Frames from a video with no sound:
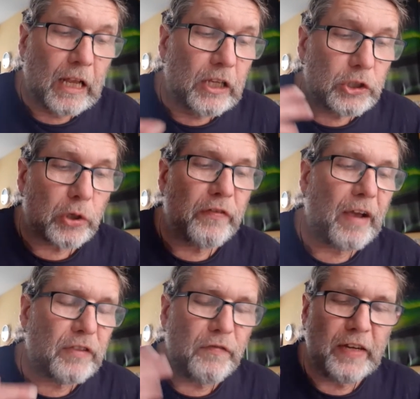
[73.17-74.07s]
sort of
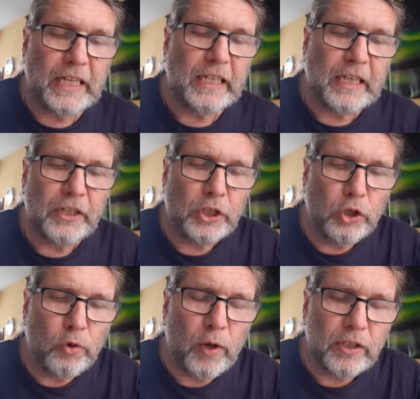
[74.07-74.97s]
have the feeling that the
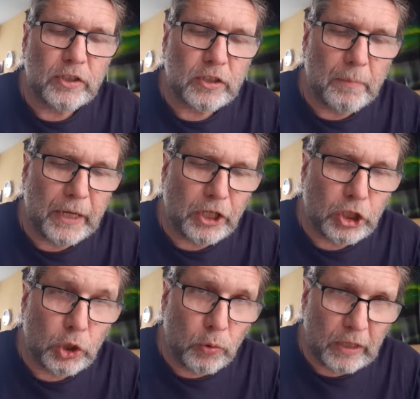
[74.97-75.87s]
universe makes
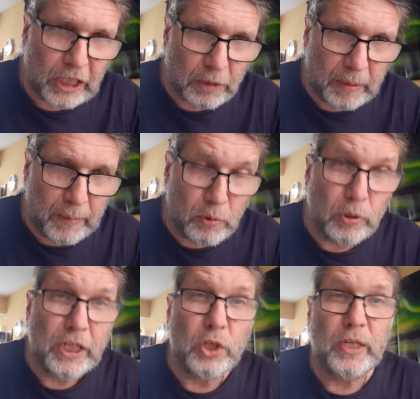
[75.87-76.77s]
sure that the people who
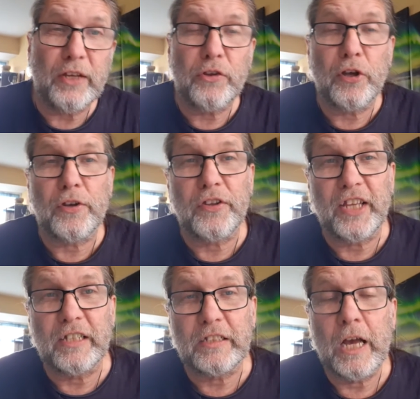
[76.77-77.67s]
need to hear certain
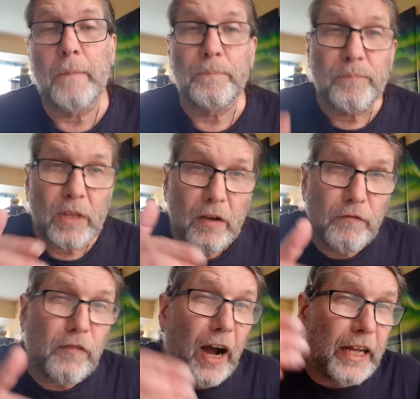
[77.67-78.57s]
things
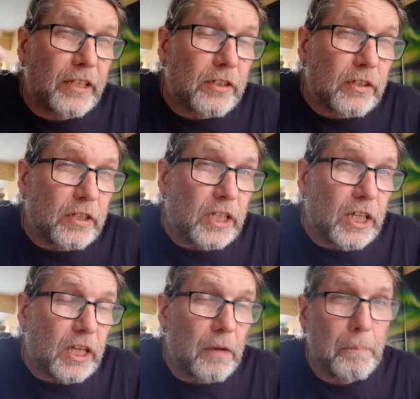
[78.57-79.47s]
find
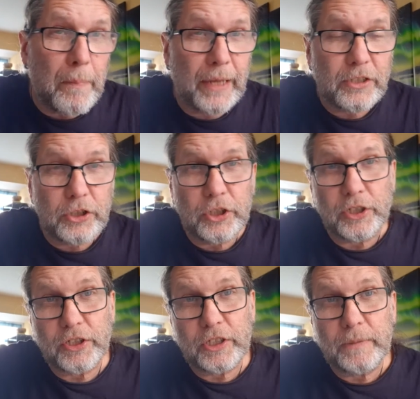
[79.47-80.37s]
the
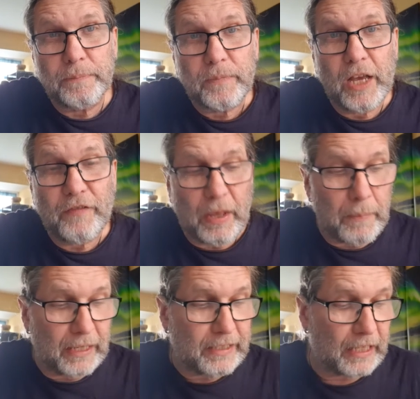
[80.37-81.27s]
messages, if that
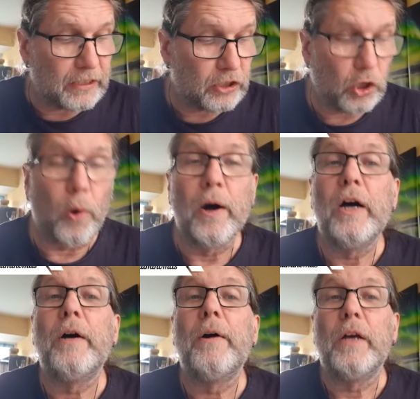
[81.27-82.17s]
makes sense. So,
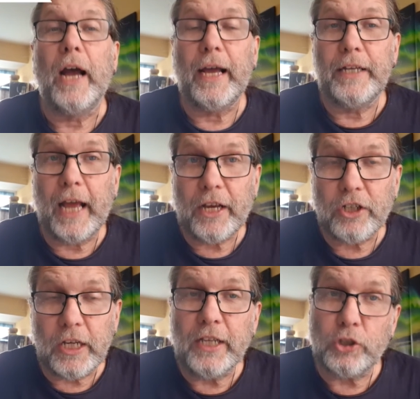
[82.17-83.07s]
and
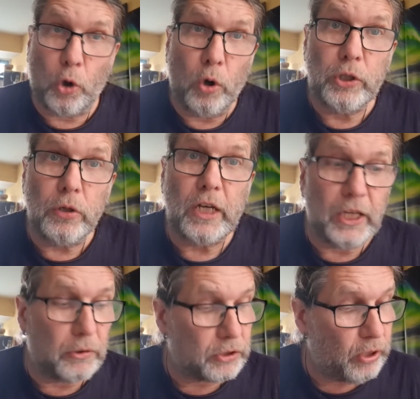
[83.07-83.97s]
actually it's all good,
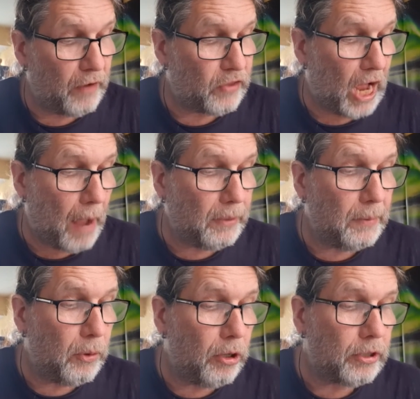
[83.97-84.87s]
Leos. You have the
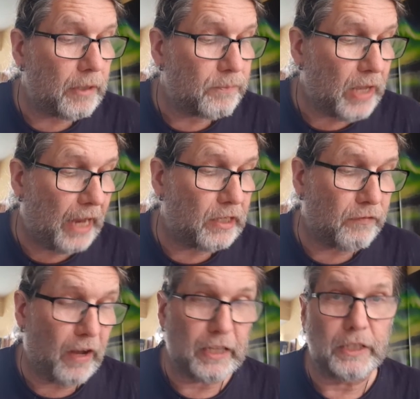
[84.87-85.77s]
hummingbird and the
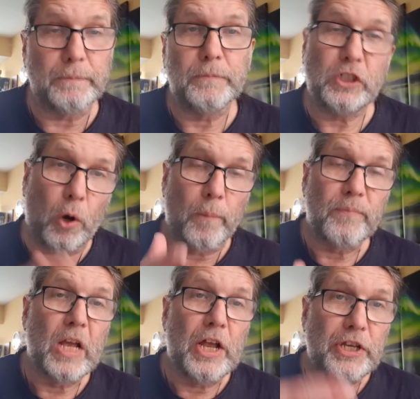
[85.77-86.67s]
falcon. So,
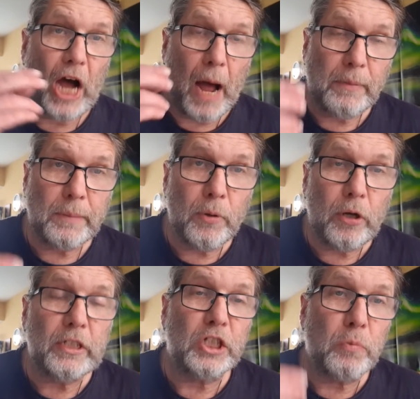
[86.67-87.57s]
the
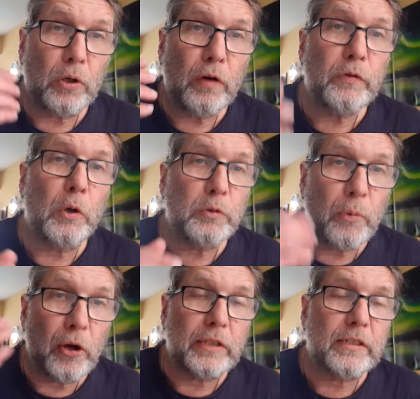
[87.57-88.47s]
hummingbird is one of those
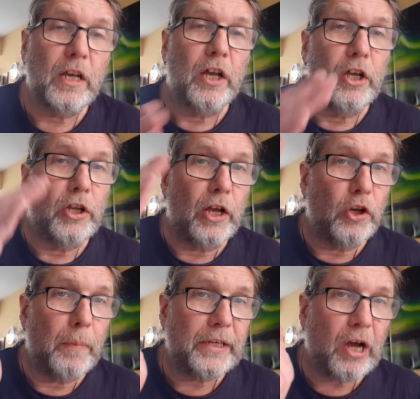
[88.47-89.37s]
birds.
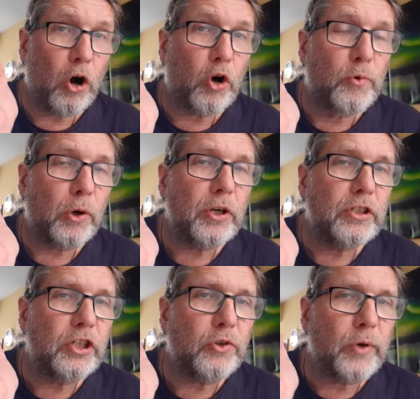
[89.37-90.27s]
No matter how crooked
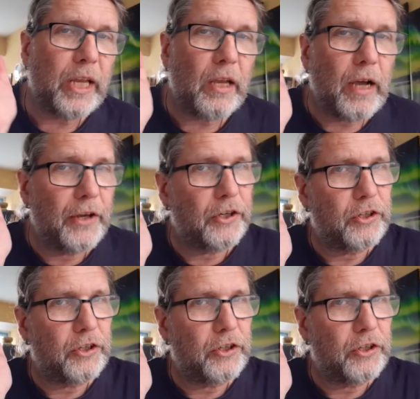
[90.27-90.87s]
the tree, and the